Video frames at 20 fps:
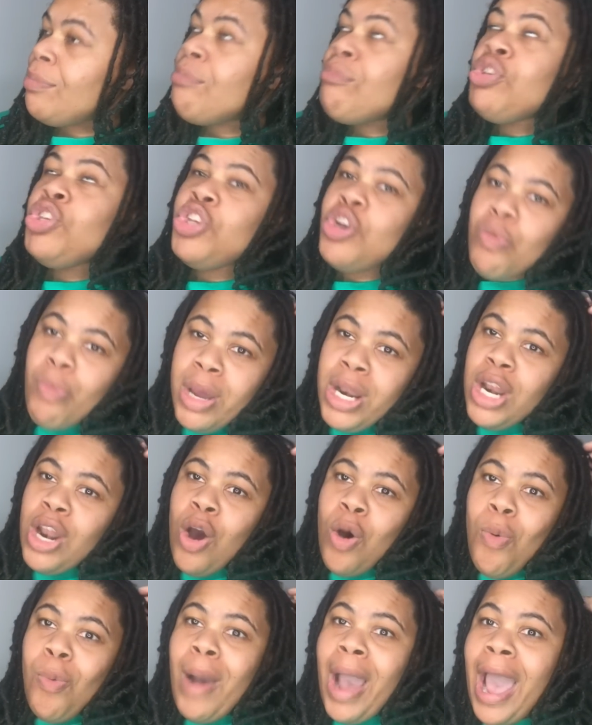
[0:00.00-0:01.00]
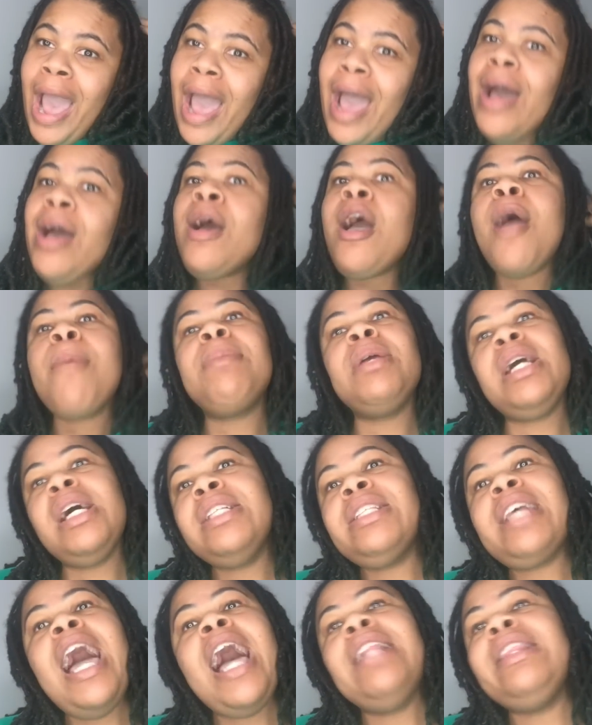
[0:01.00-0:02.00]
You want to know why? Because
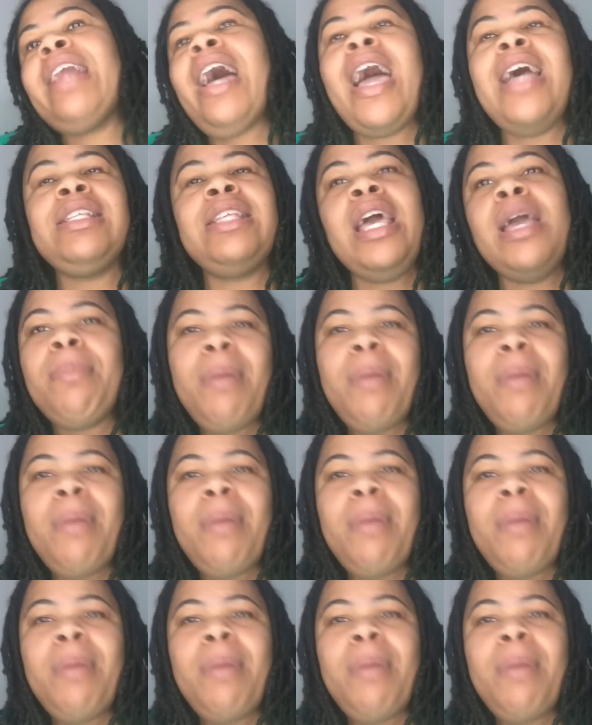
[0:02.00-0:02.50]
I thought St.